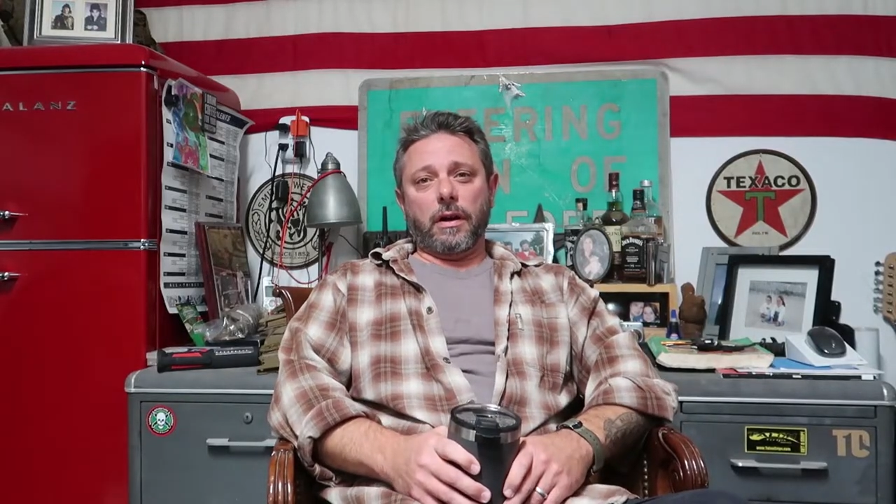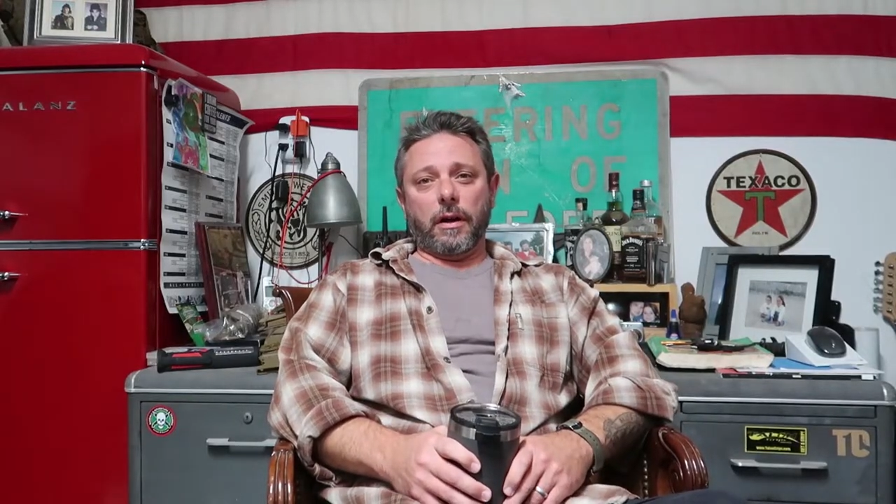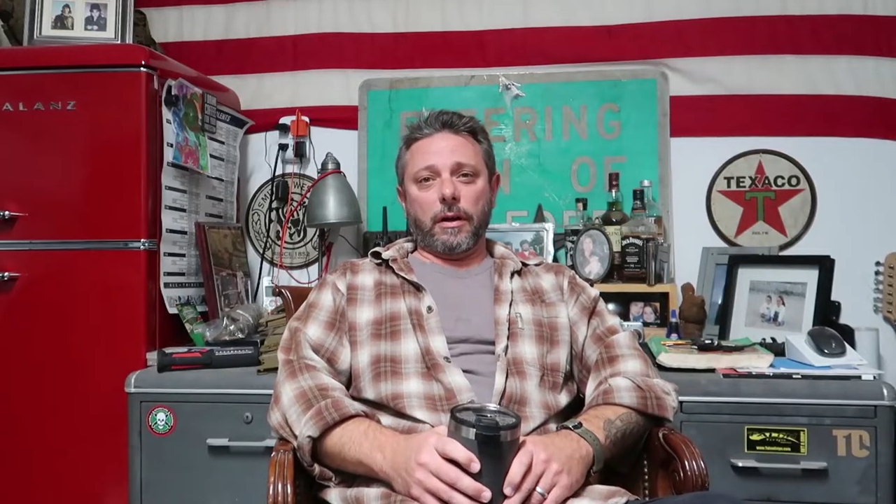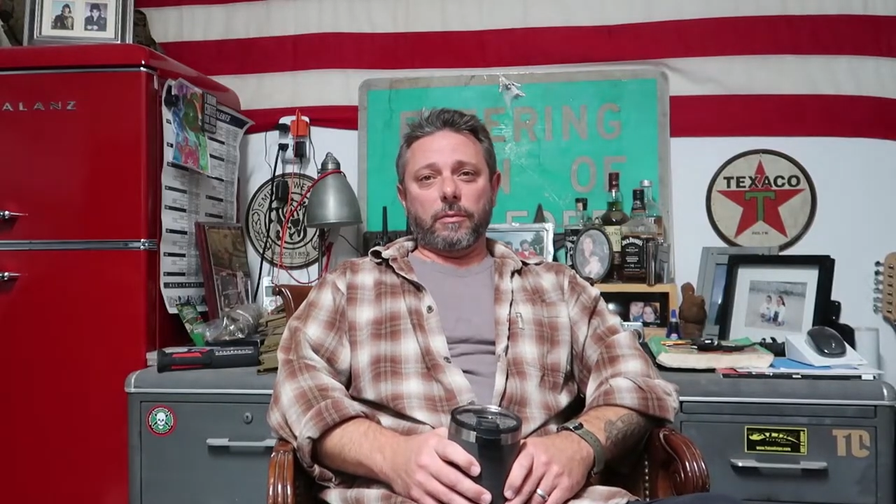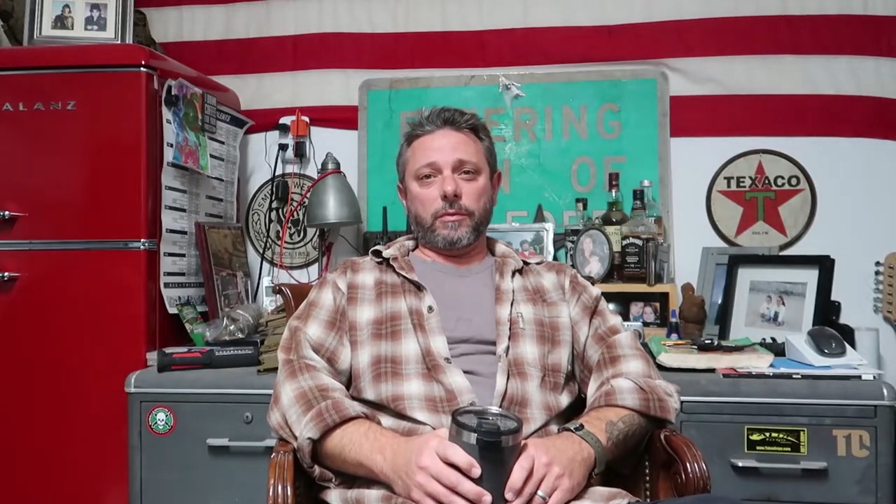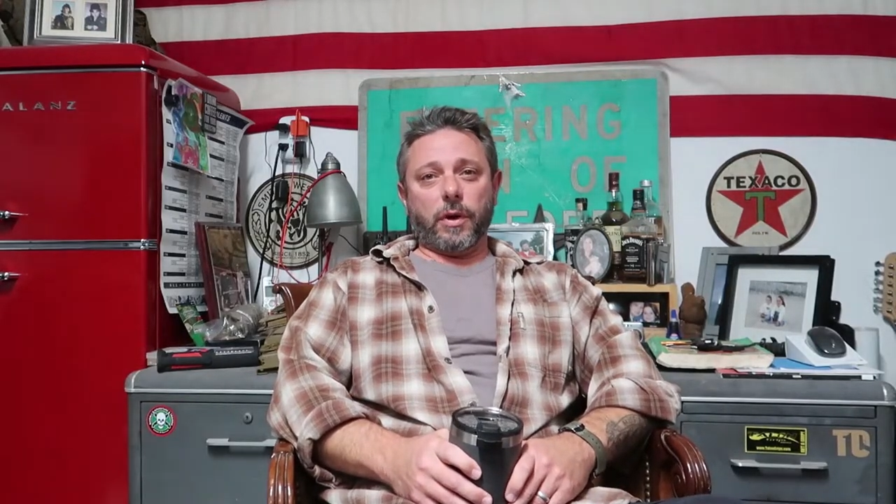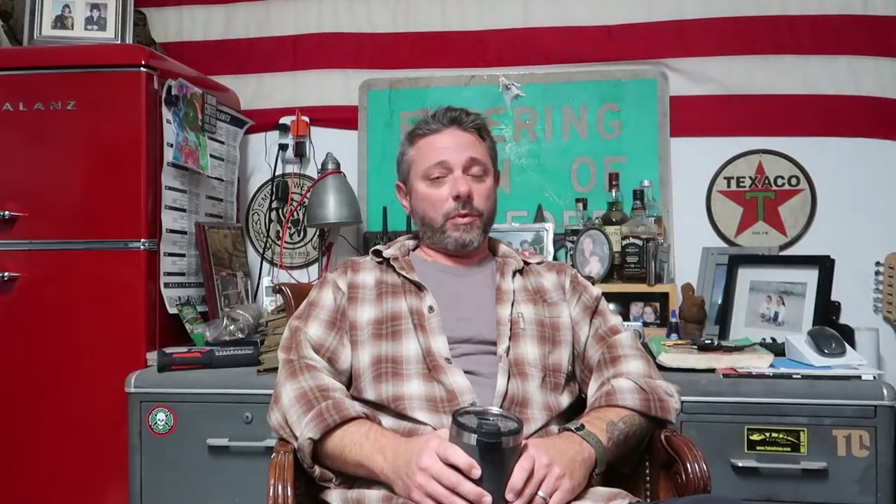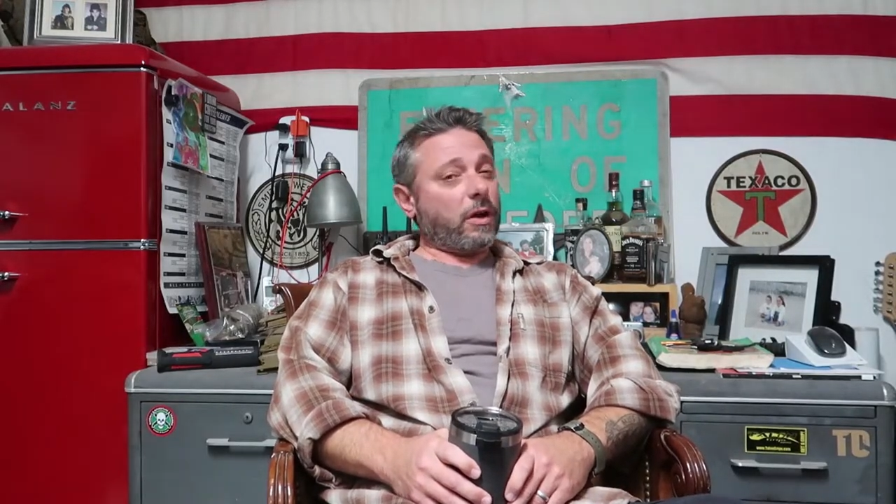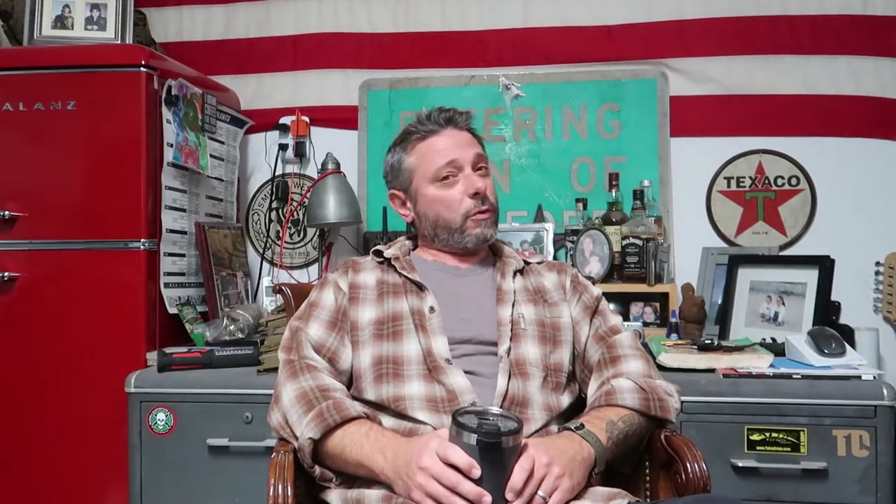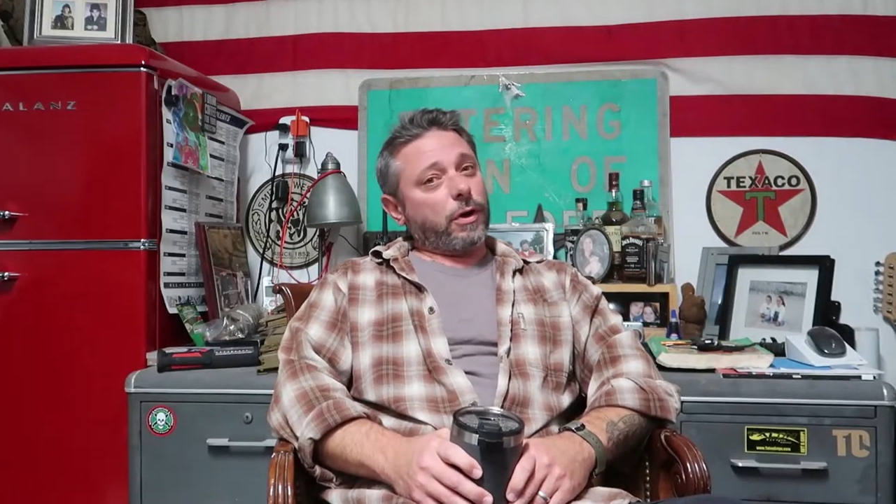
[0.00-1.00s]
Um,
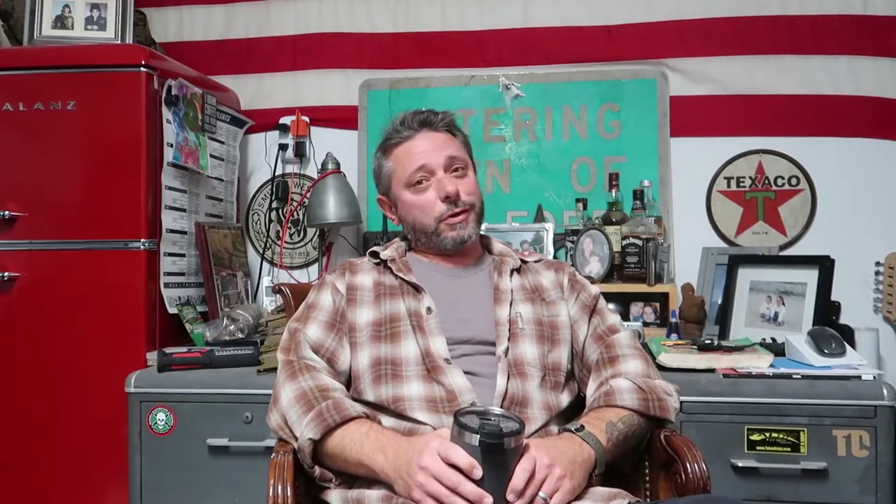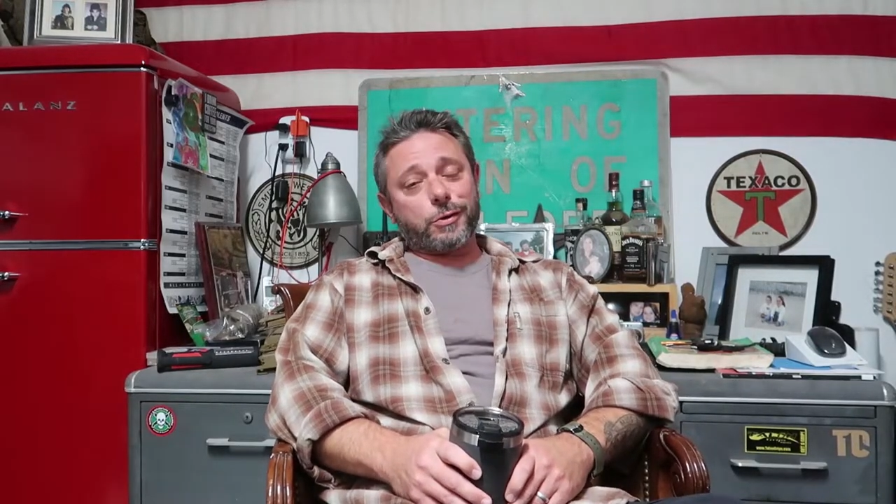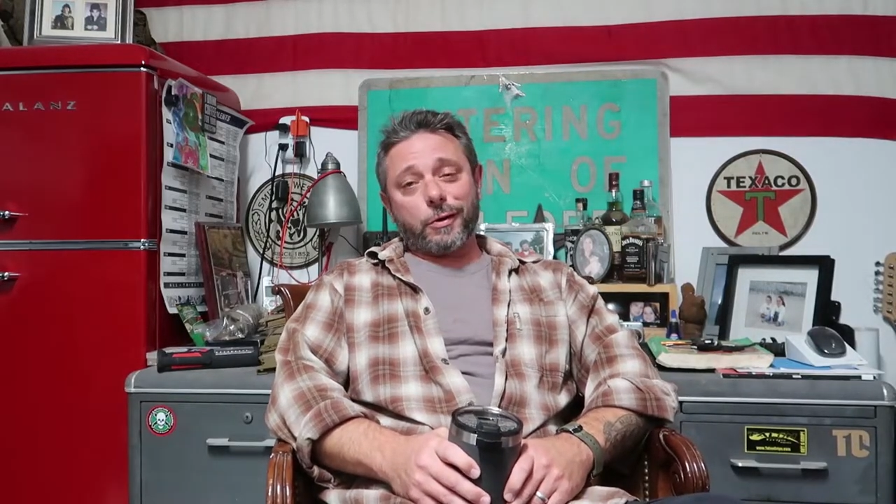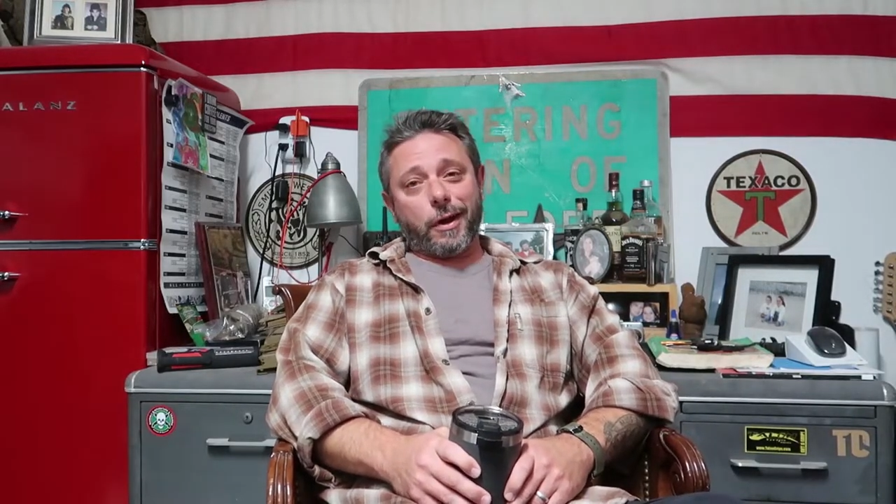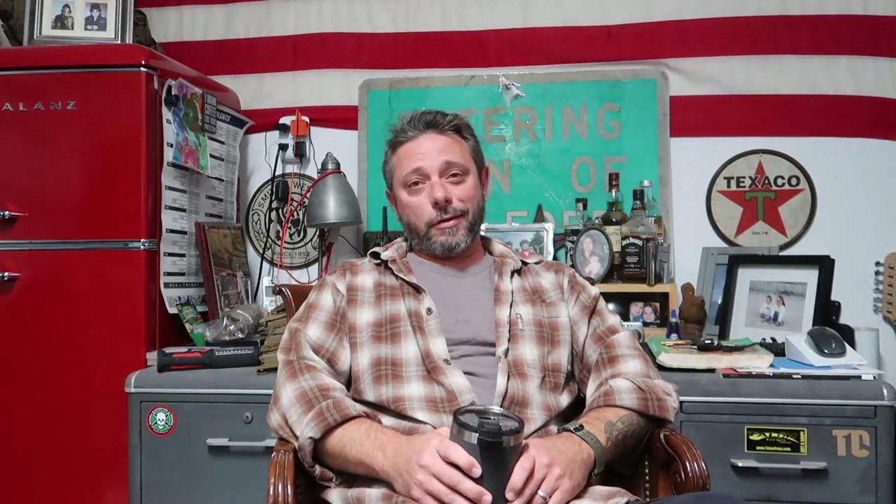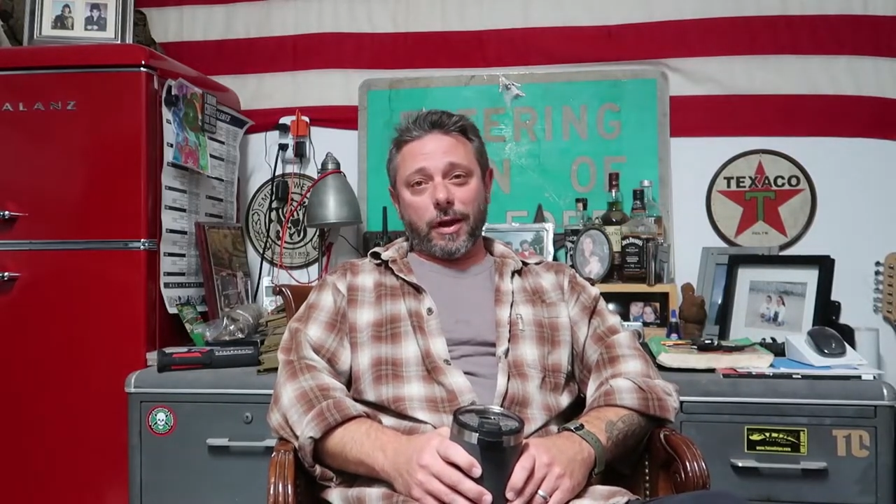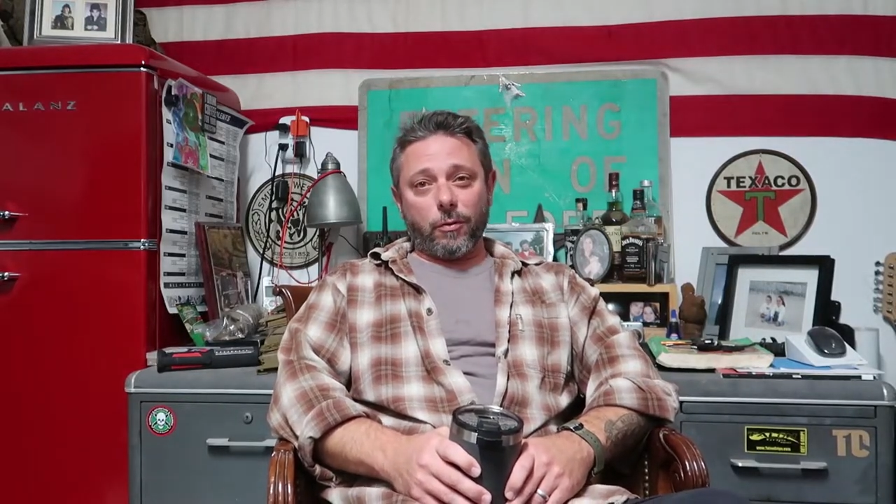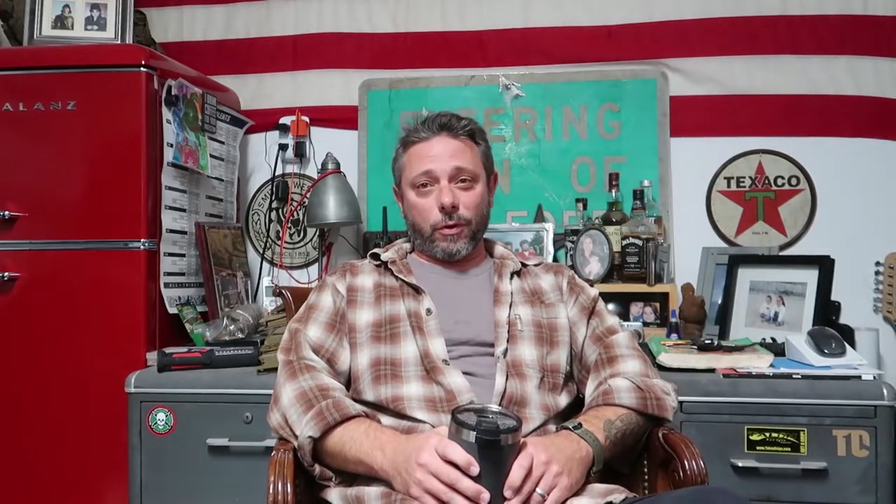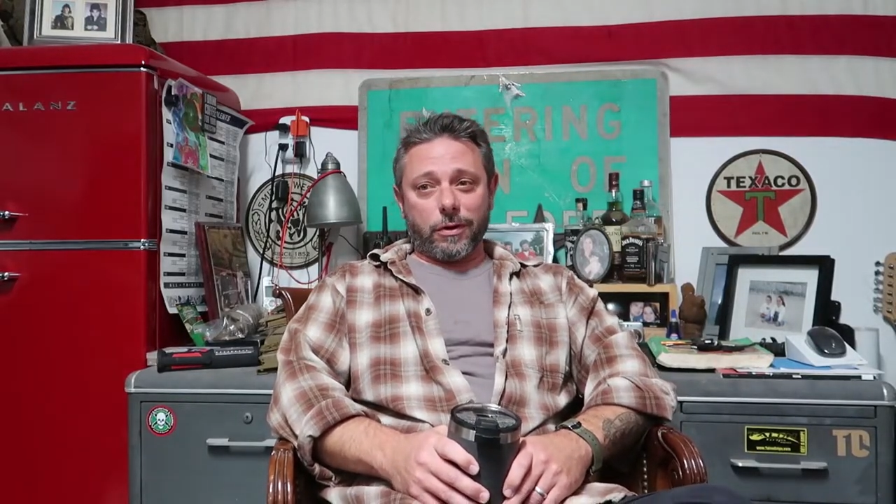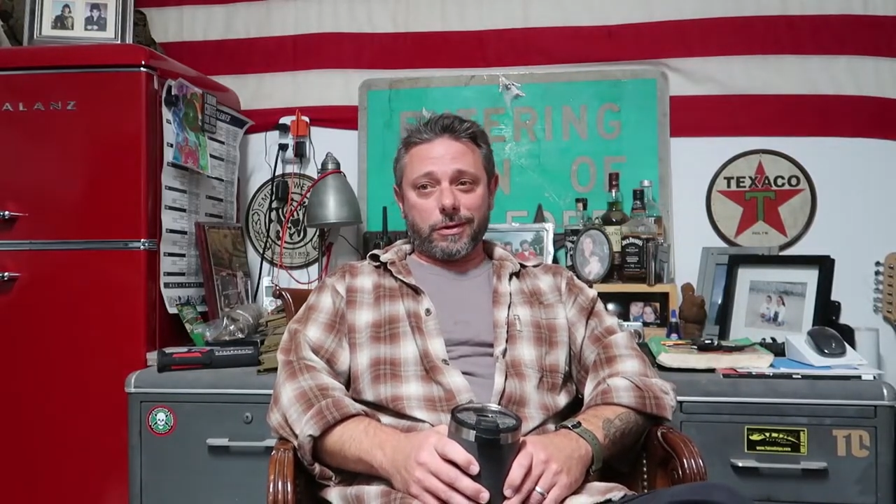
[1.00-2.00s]
I'm not quite sure how
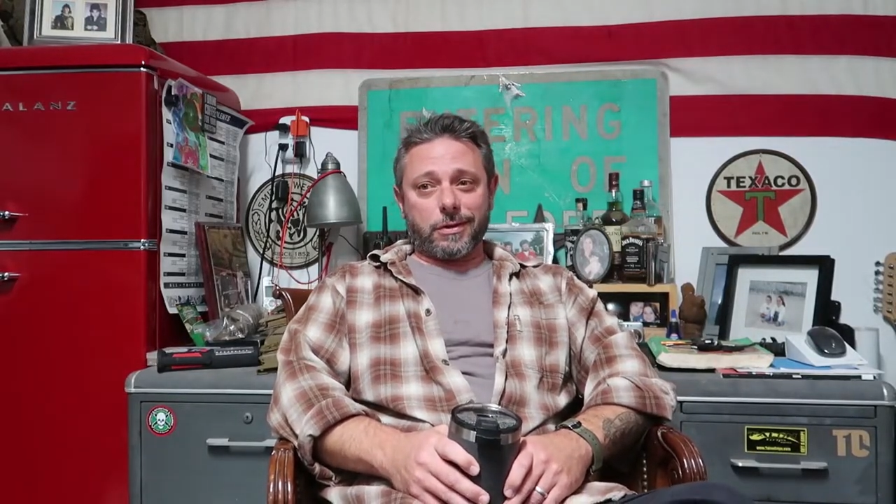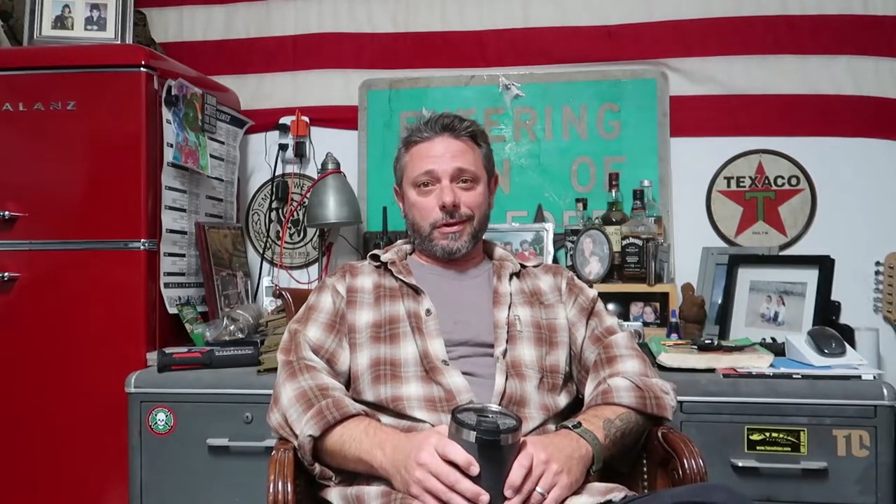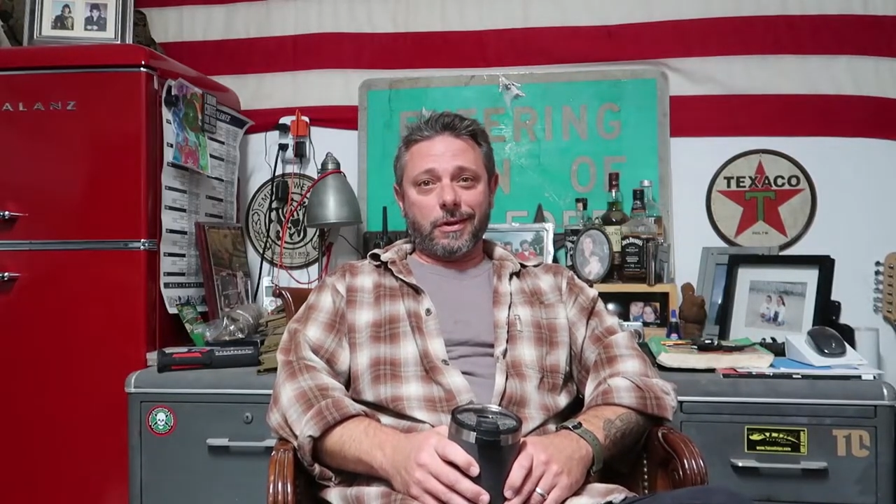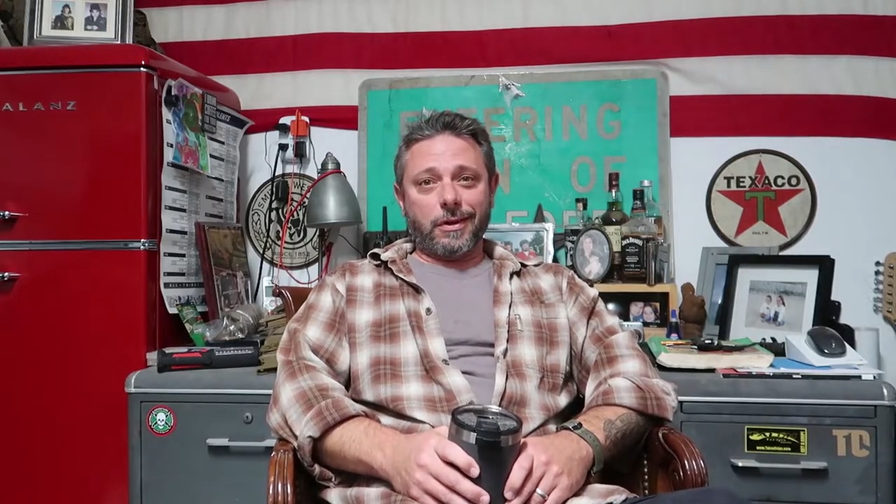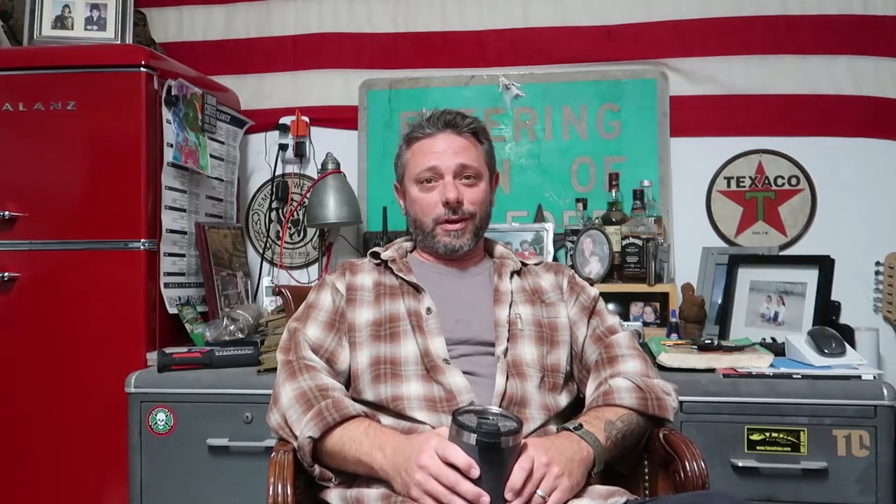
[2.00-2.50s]
that works.